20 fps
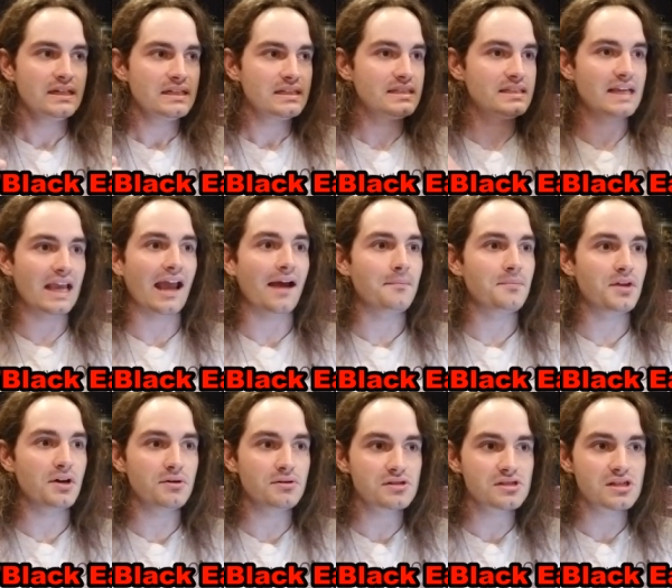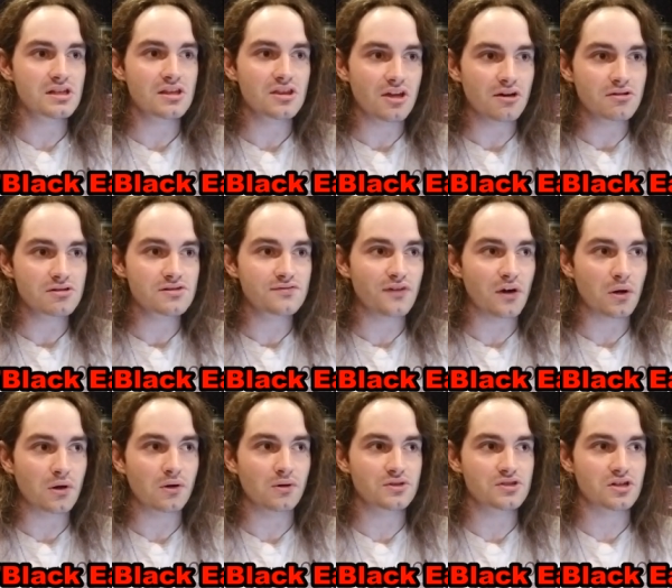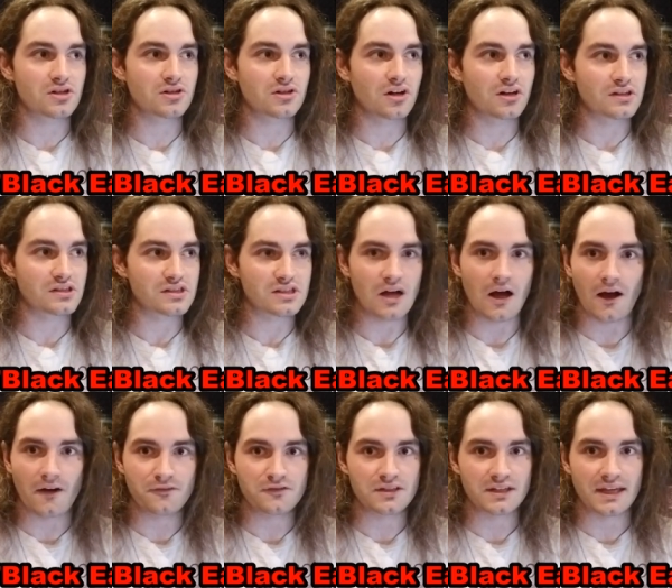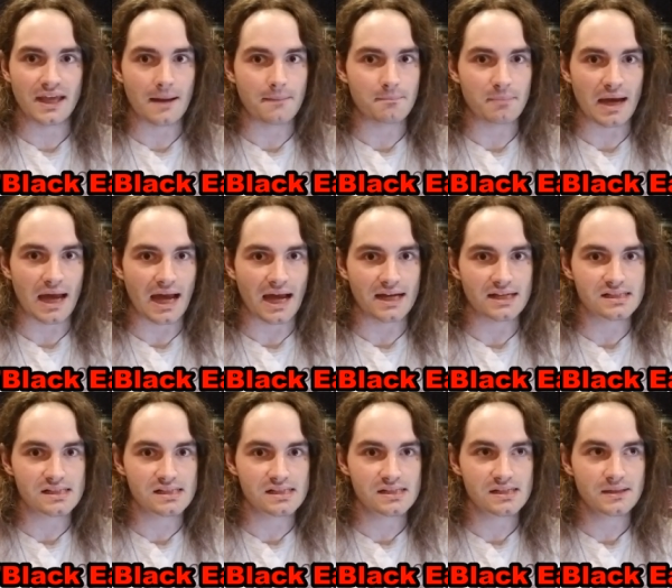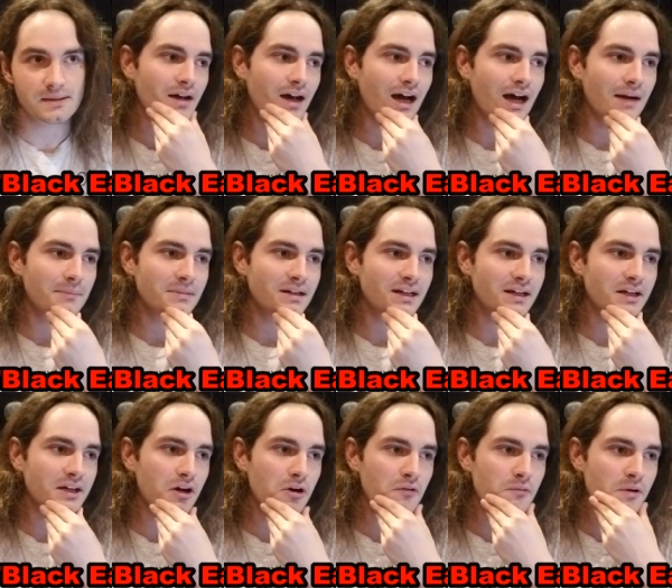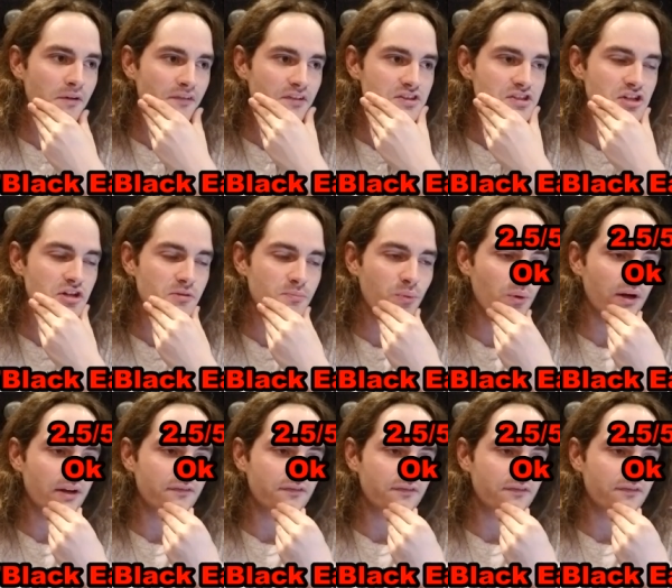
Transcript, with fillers: damn, those those vocals are, are tough to get past. I'm going to go with a 2.5